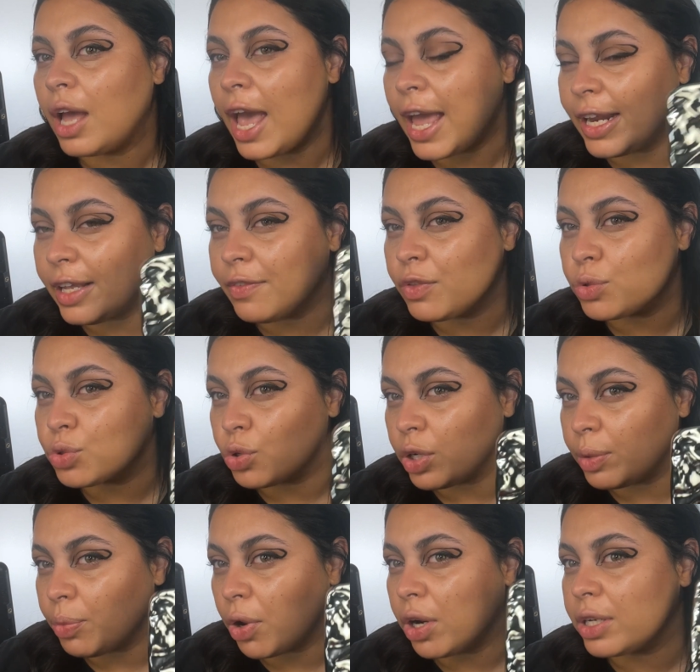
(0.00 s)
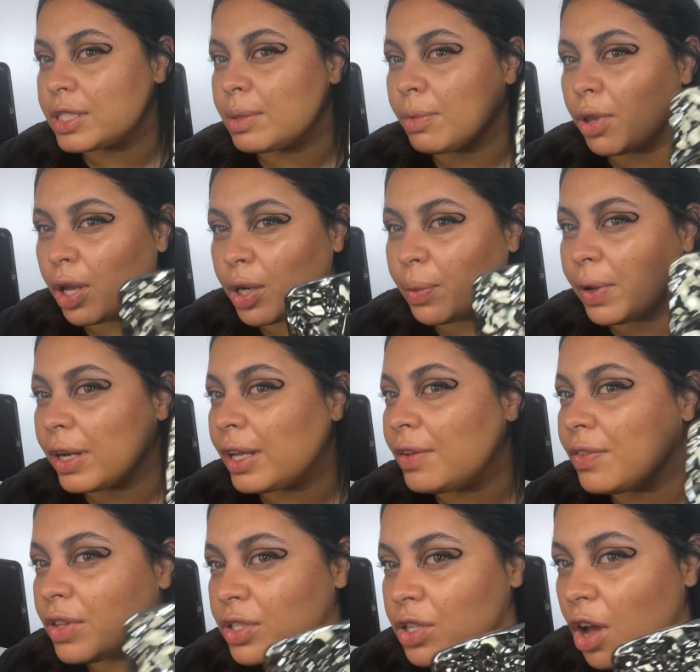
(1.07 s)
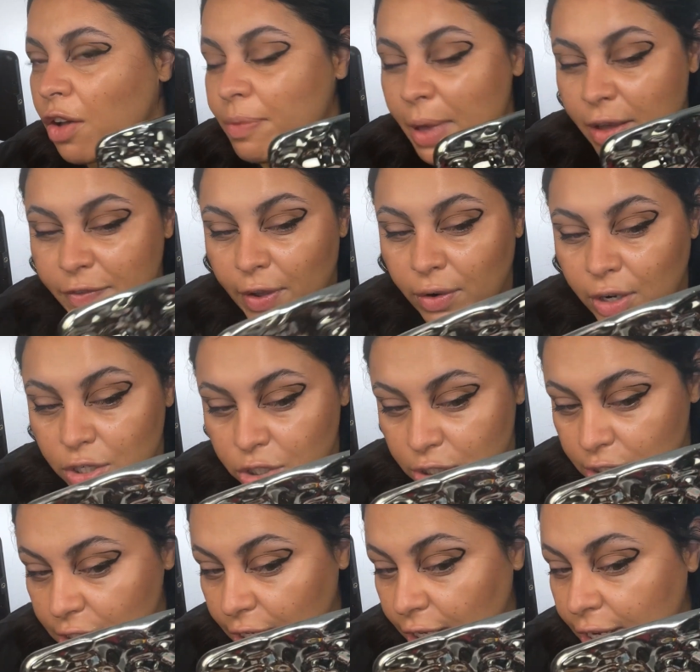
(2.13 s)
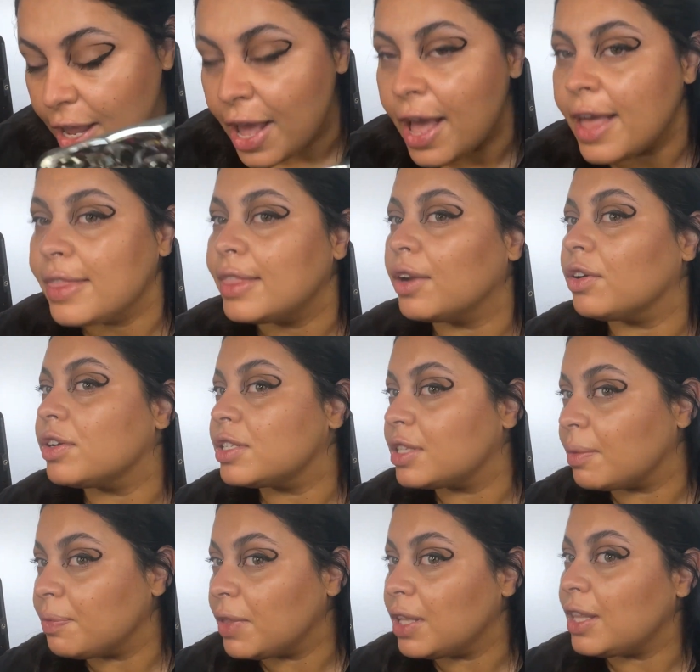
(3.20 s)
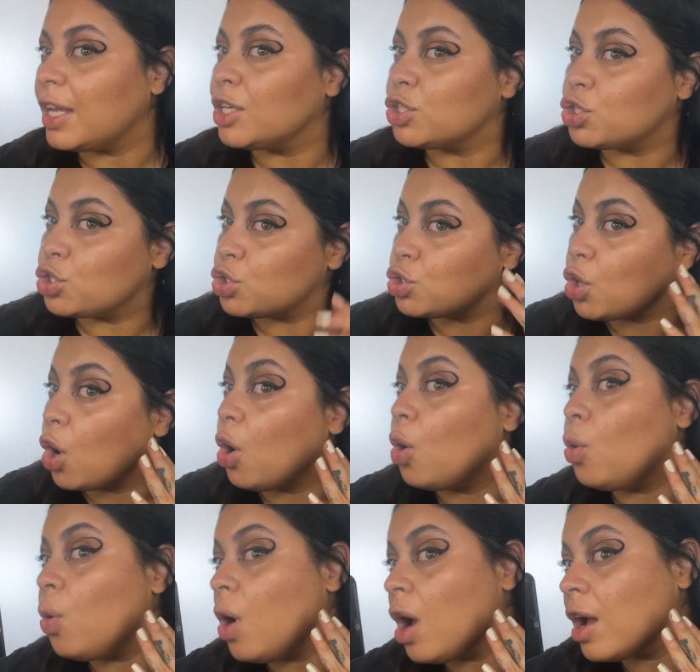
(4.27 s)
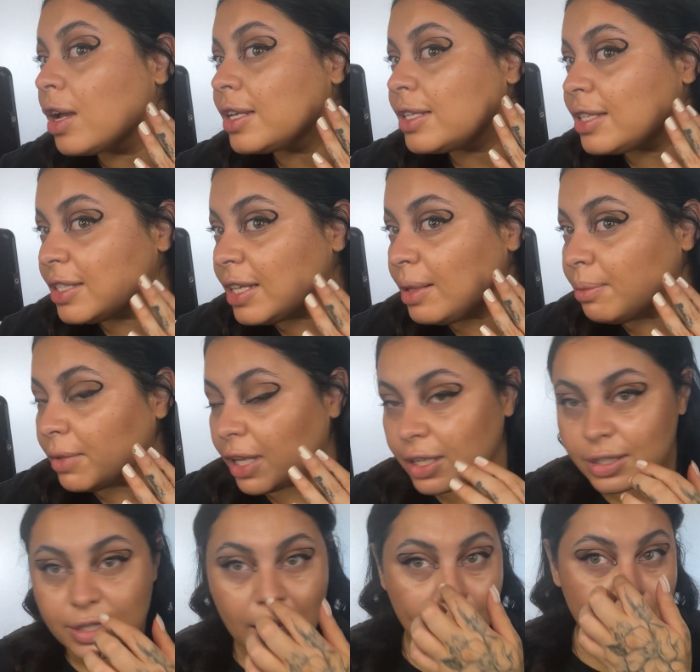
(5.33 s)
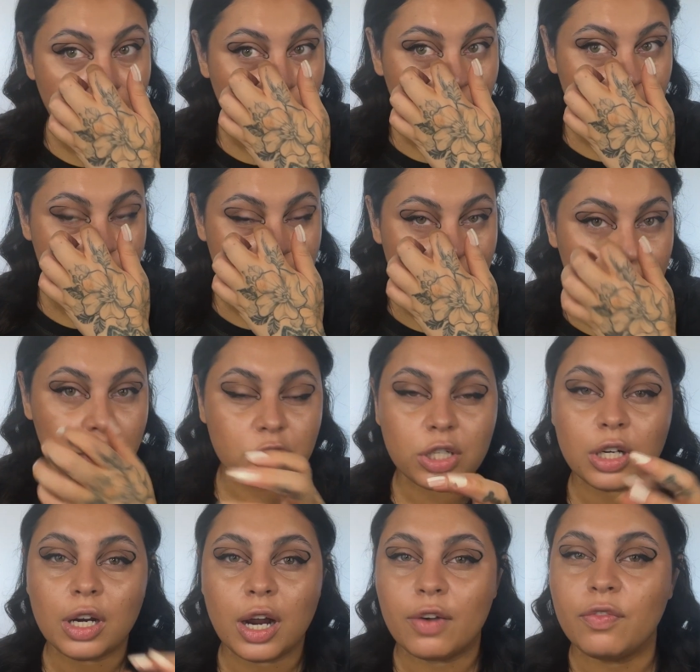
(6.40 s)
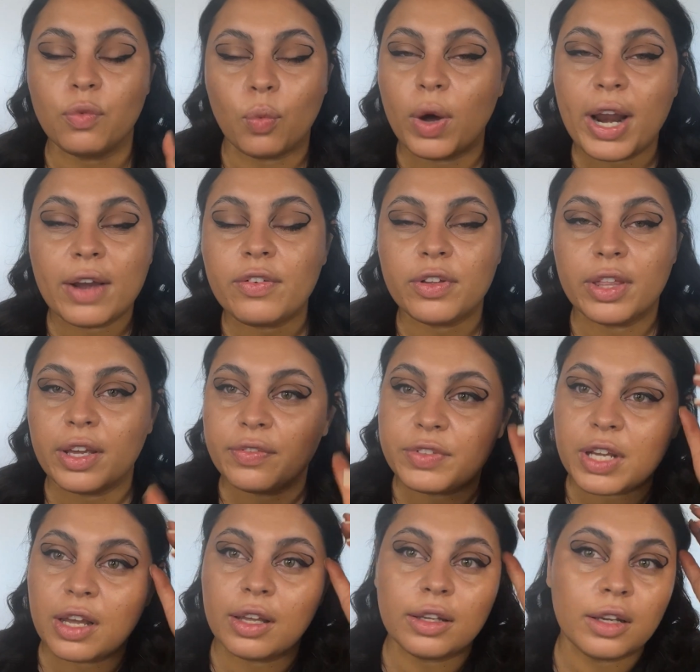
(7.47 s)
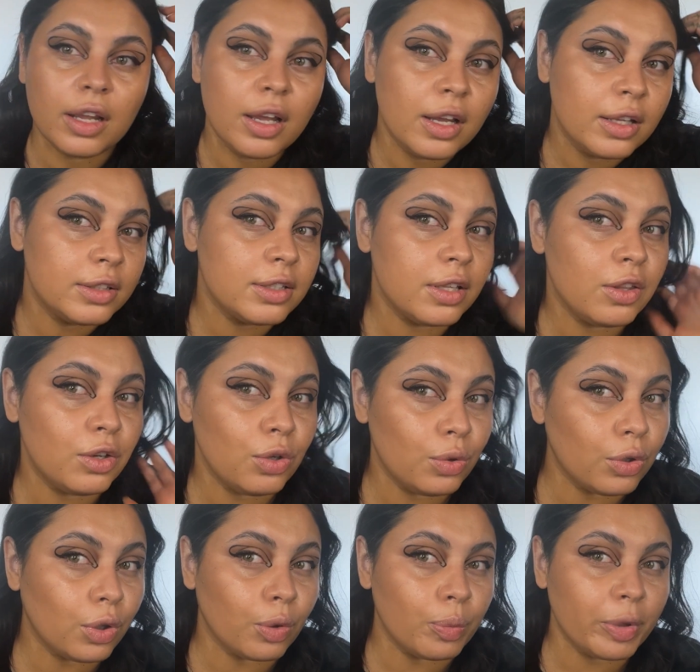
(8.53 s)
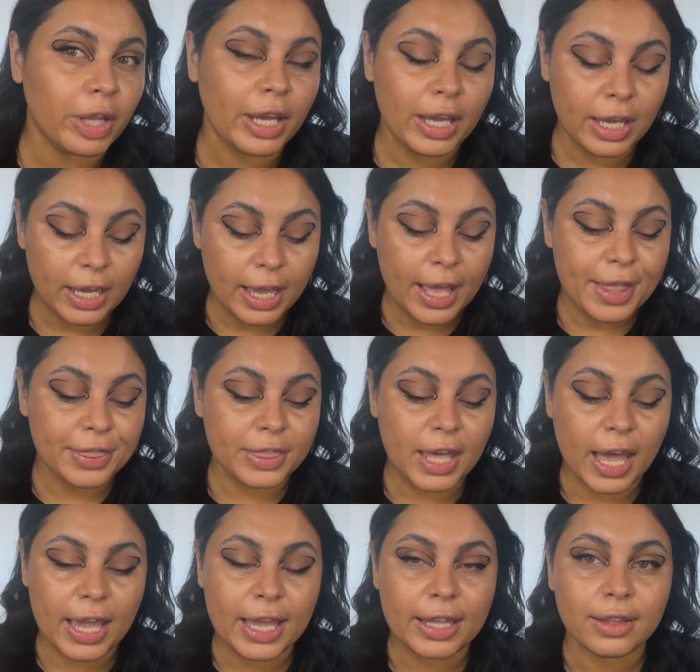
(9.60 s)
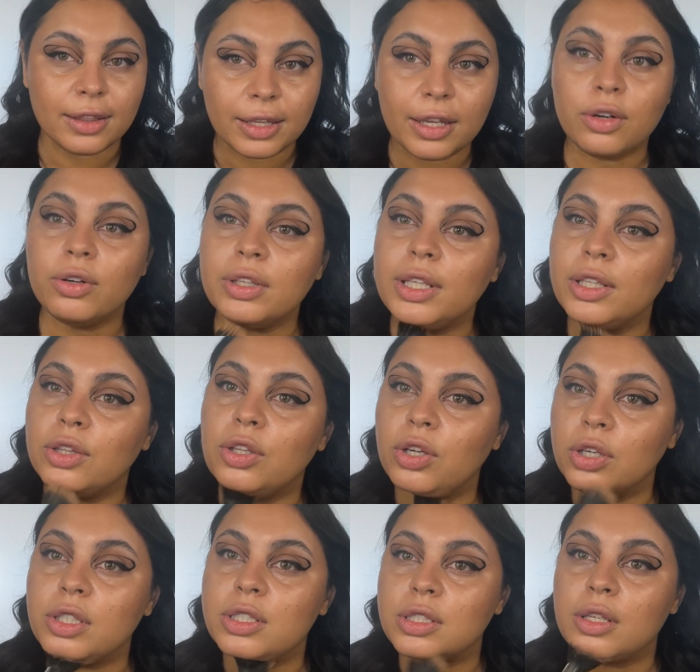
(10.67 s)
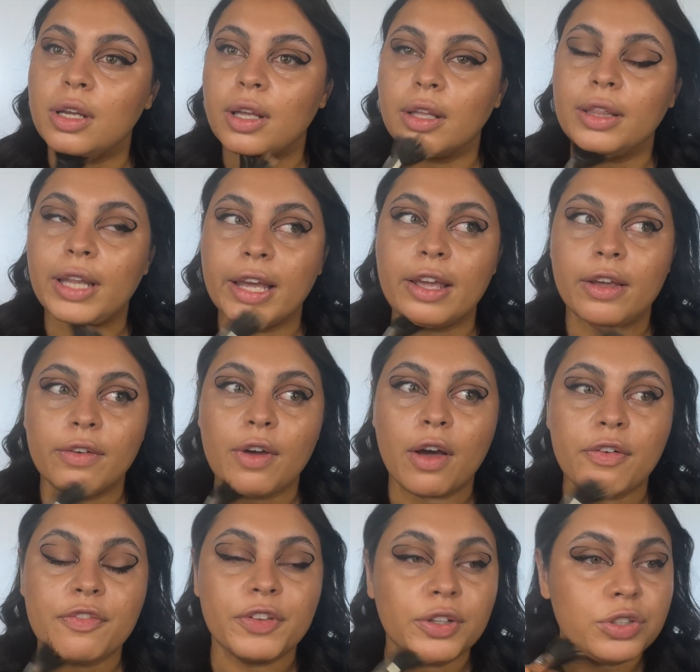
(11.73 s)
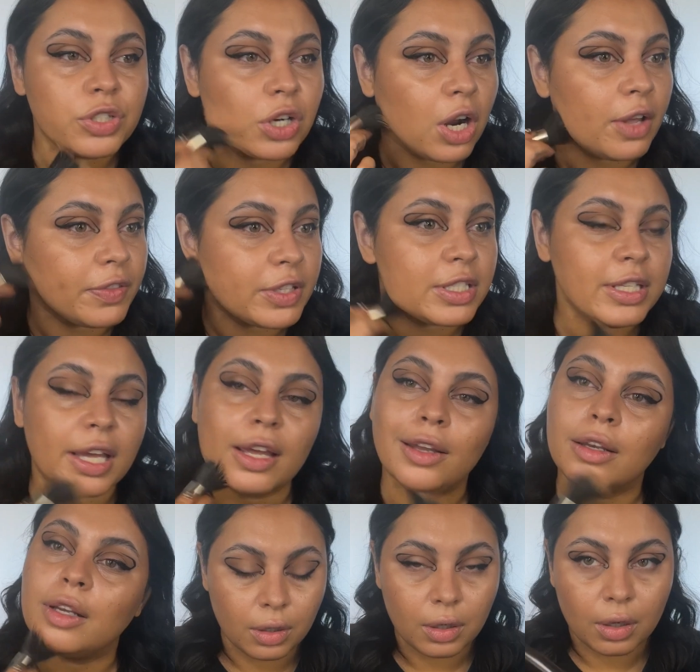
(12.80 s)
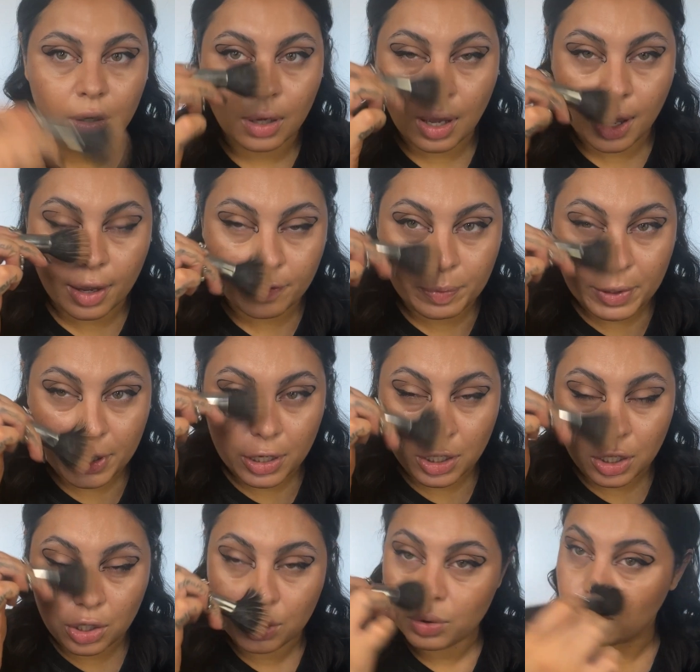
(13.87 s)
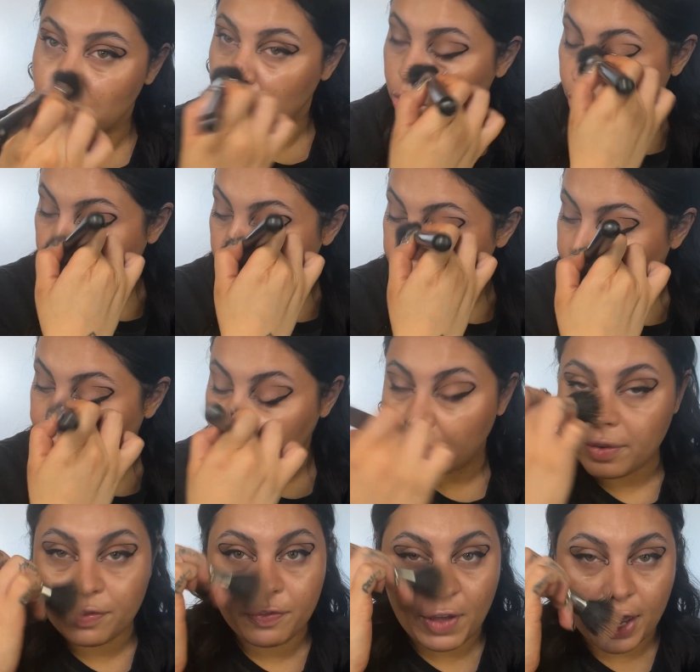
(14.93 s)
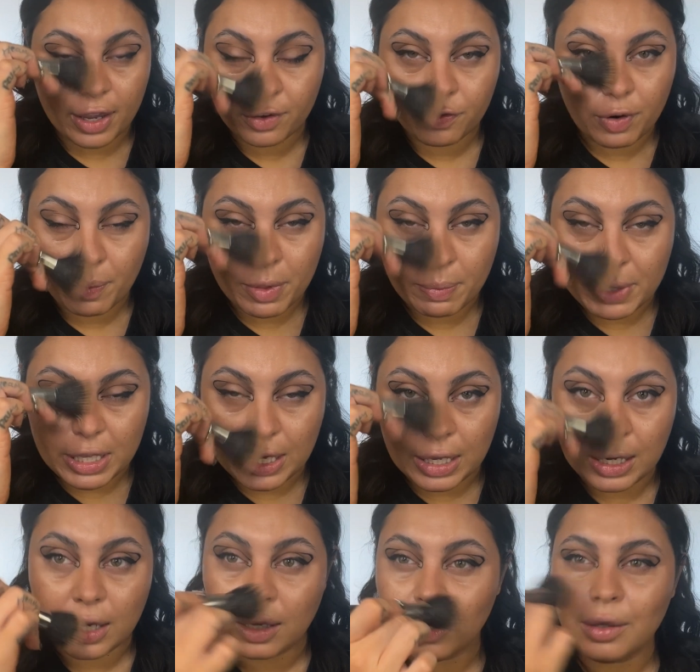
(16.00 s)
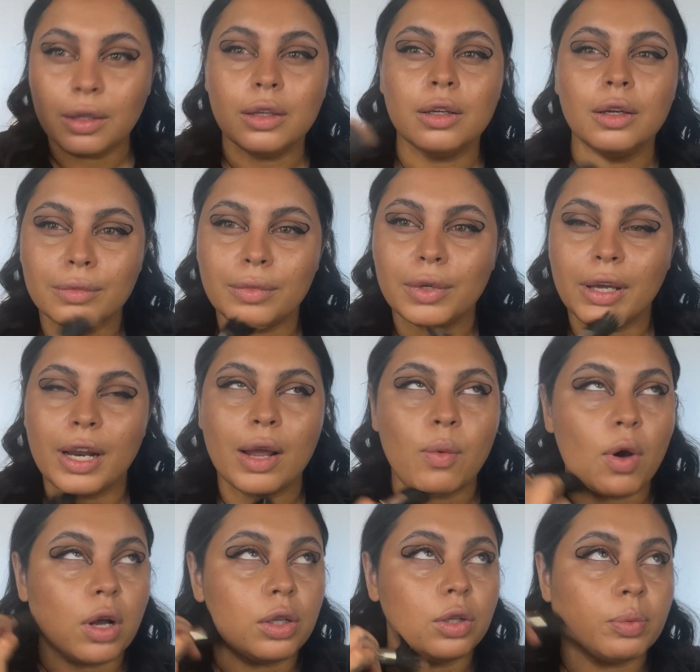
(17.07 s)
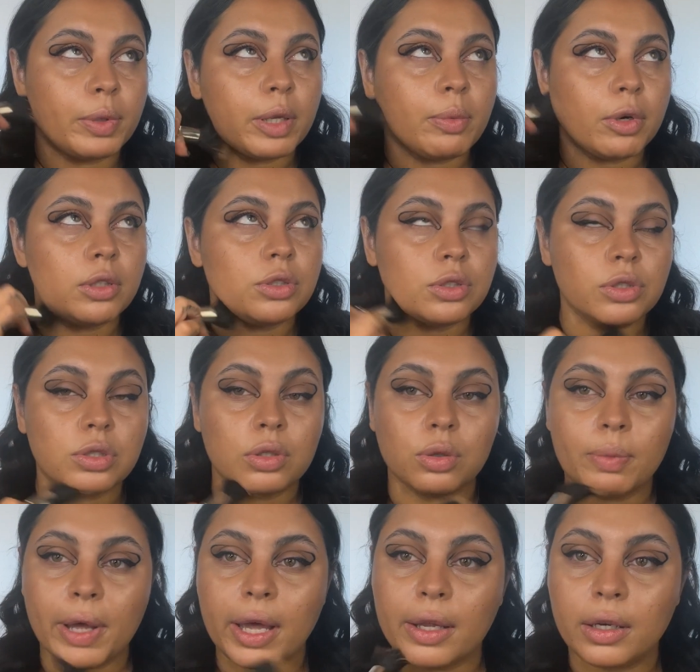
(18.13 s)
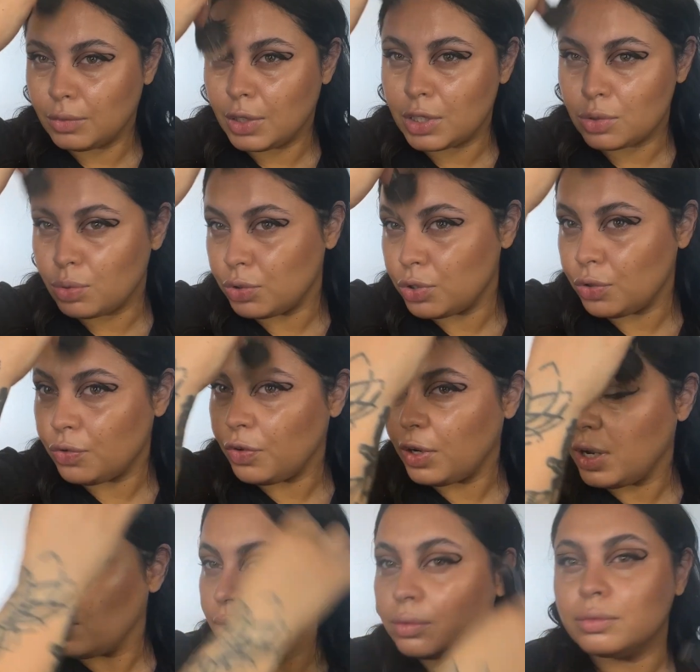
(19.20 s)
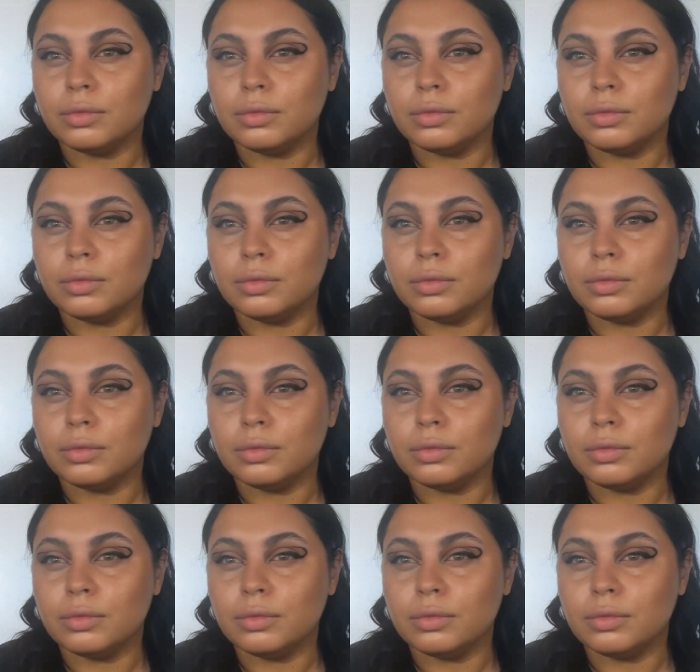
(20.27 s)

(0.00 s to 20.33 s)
Any of those cream products, the Milani one, even the Soft Matte Foundation Stick, there is something that is so seamless about the texture of whatever they have done to the new Glow Play that it literally looks like a filter on the skin. I've been a huge Glow Play fan from the beginning and I want Glow Play bronzer so bad. This will do for now.